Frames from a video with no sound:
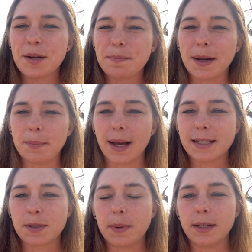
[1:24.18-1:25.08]
My
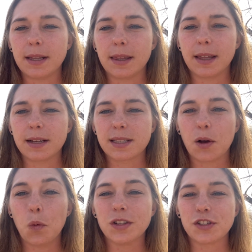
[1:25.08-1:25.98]
biased opinion thinks
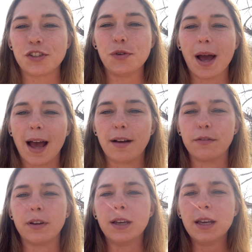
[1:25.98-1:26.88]
that once you
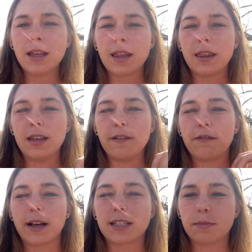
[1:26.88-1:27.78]
have the
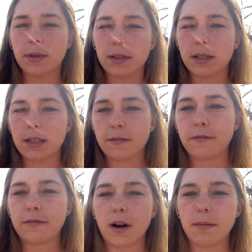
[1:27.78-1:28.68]
flexibility
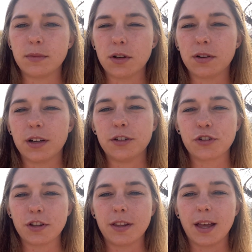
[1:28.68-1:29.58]
from yoga, you
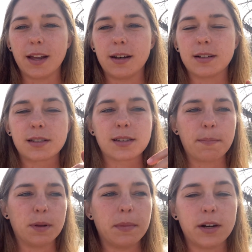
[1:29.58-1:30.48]
should then
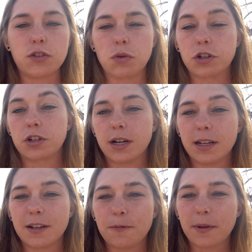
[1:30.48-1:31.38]
supplement your
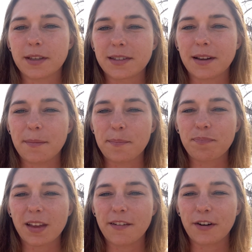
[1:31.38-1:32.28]
training with
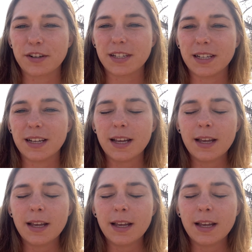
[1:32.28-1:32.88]
some FRC,